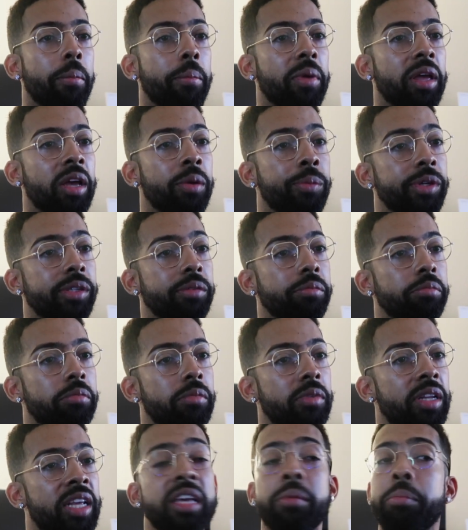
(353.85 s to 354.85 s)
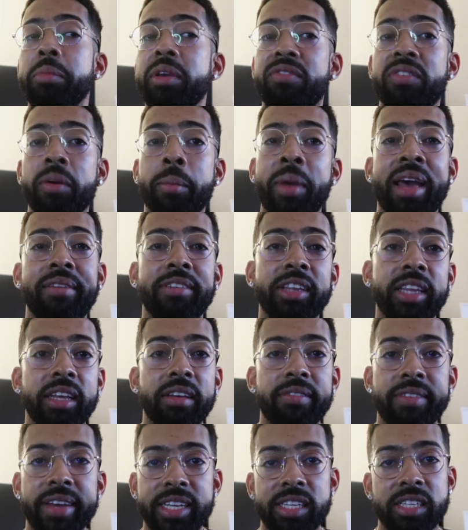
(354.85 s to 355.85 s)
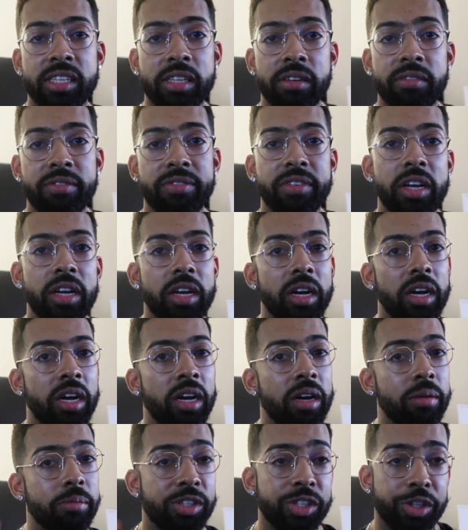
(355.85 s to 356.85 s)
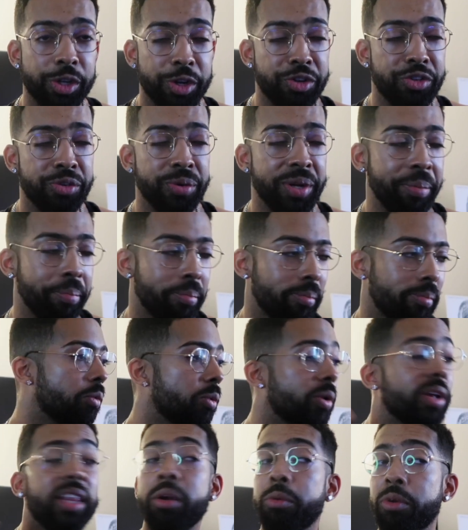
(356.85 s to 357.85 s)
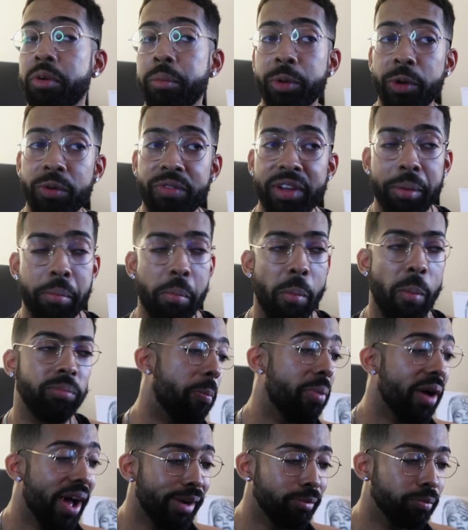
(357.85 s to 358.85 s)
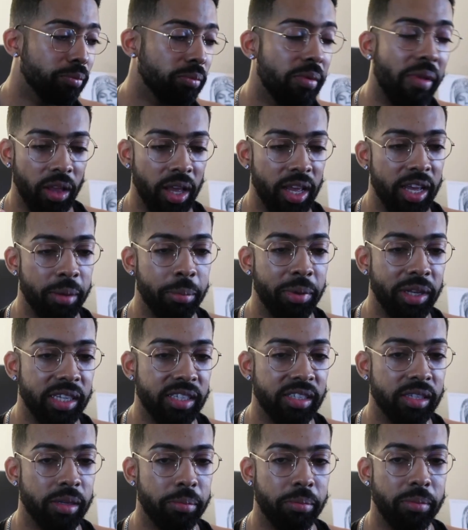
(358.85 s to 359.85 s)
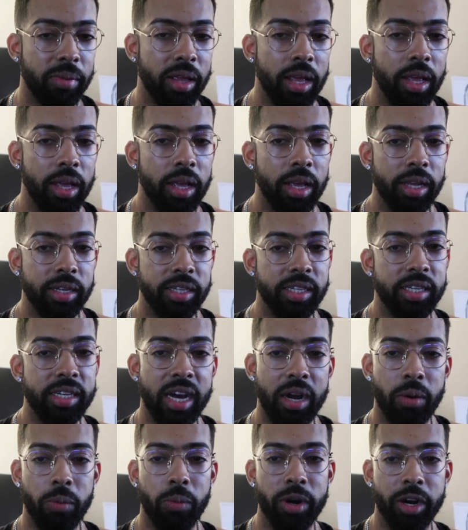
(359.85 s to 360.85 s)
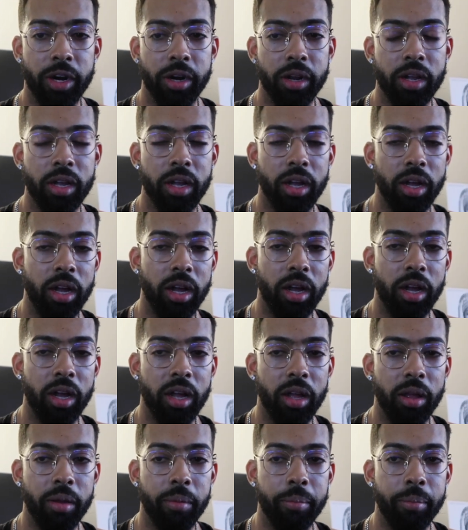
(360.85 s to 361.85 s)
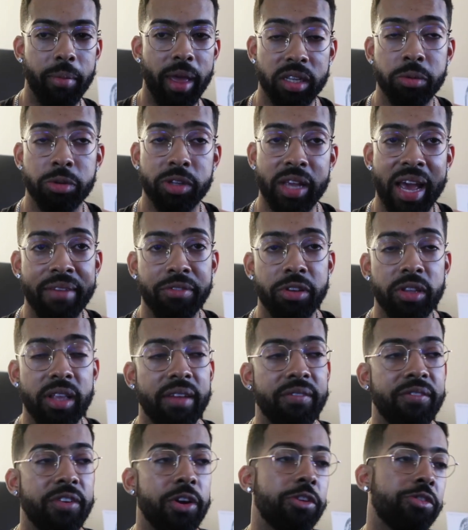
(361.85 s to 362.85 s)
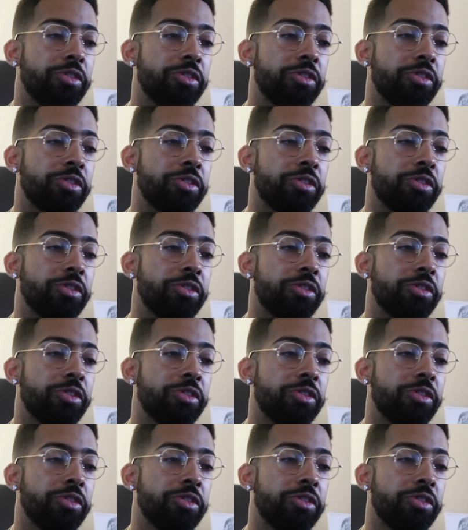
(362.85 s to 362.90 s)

it would keep me from having the invasive surgery where they would remove it. But embolism did not work. It was after that first